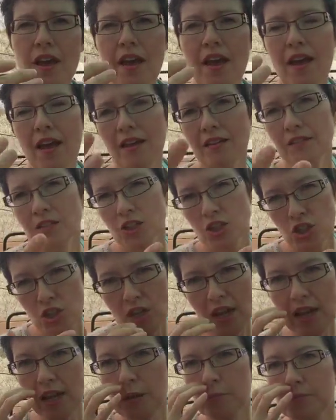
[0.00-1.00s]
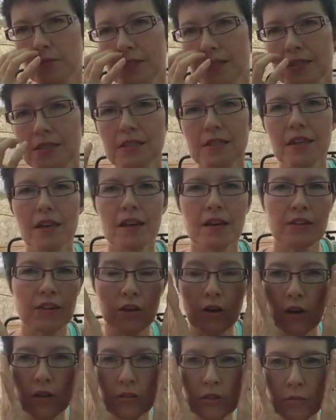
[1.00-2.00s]
and shapes.
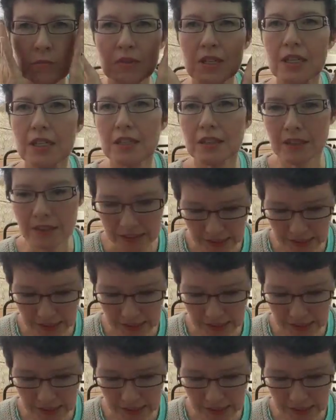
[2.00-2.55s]
There are some knitted